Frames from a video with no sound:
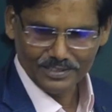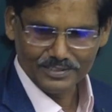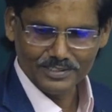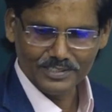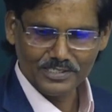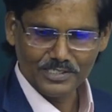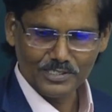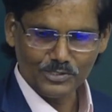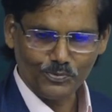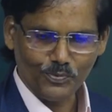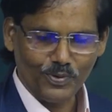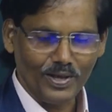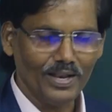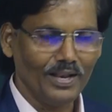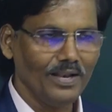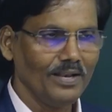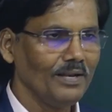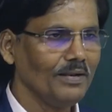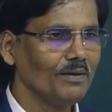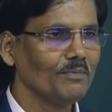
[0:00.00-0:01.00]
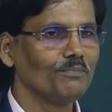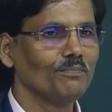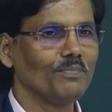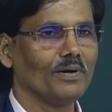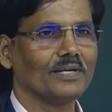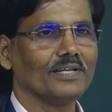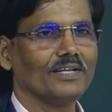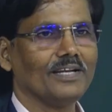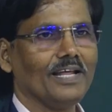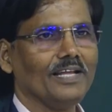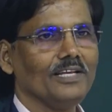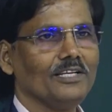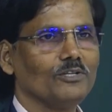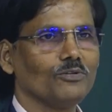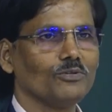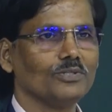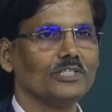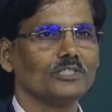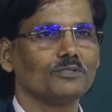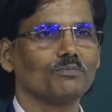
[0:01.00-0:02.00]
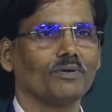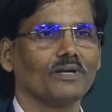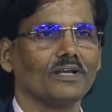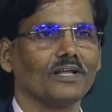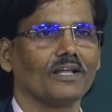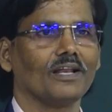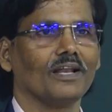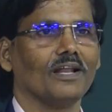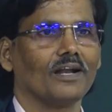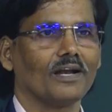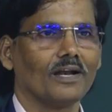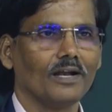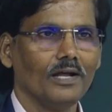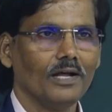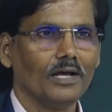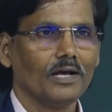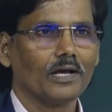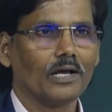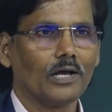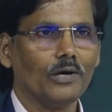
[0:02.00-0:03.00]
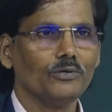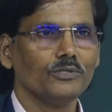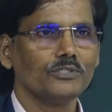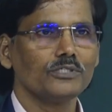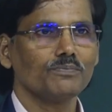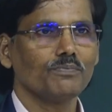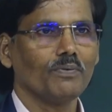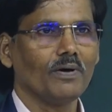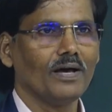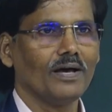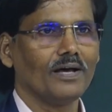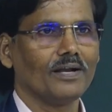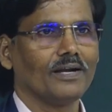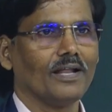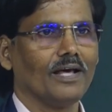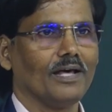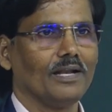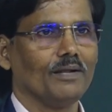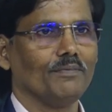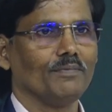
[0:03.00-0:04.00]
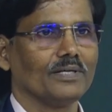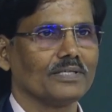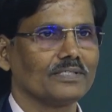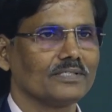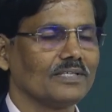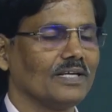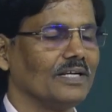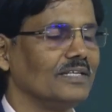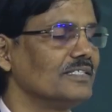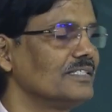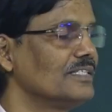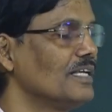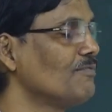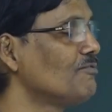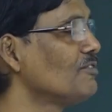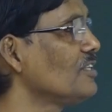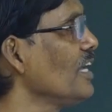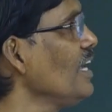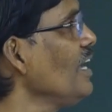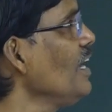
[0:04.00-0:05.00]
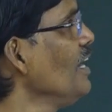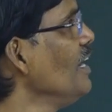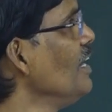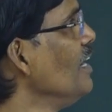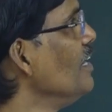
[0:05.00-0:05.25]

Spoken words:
This is well pertaining to this particular course, fire dynamics and safety.